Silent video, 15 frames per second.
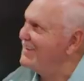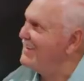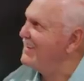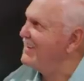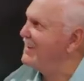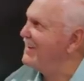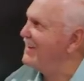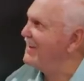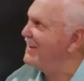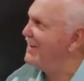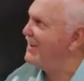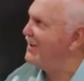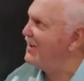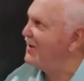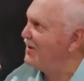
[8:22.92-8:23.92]

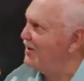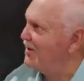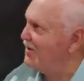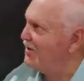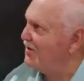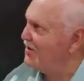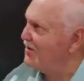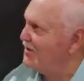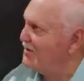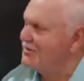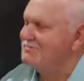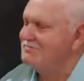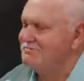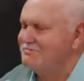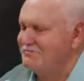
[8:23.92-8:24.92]

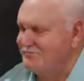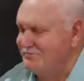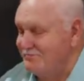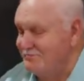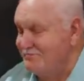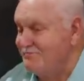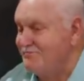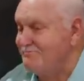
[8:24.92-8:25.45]
This person isn't speaking.